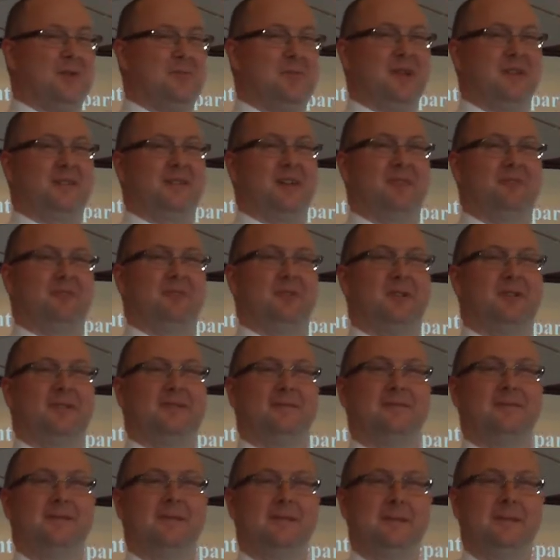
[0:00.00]
They'd be a tough one.
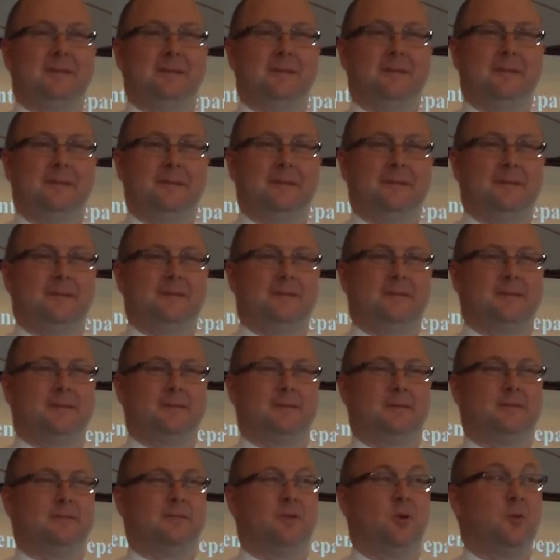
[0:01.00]

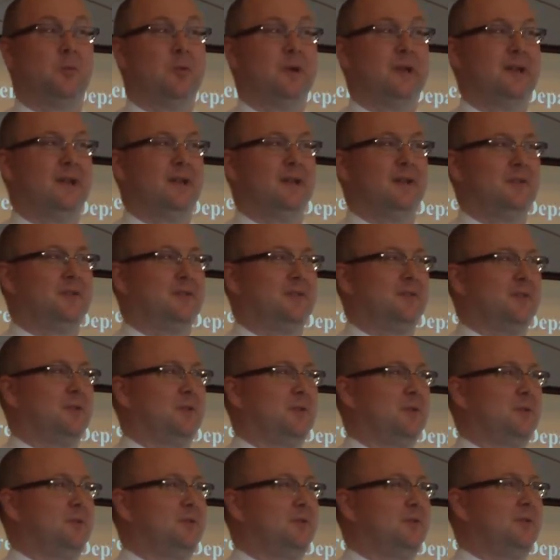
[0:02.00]
So, nobody else
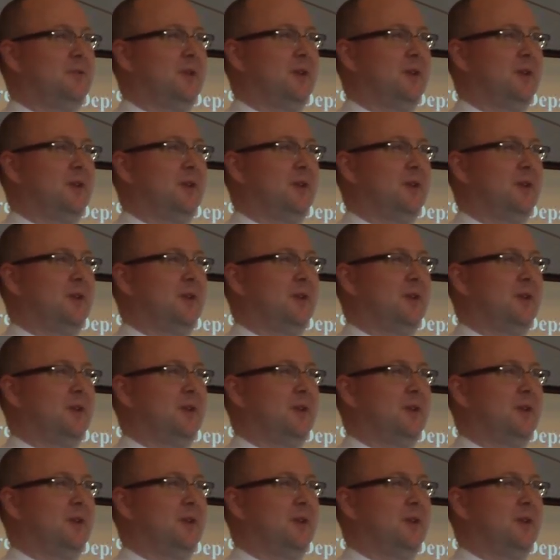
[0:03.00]
knows?